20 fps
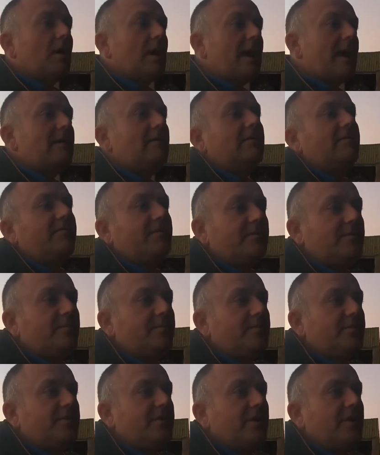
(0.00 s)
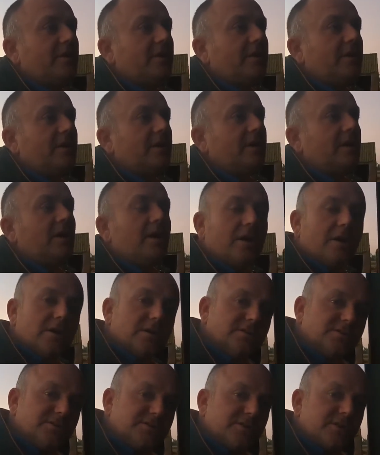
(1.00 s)
Hereford
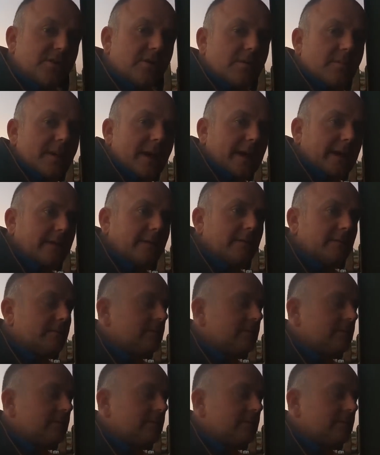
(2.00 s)
herds, you know what I mean?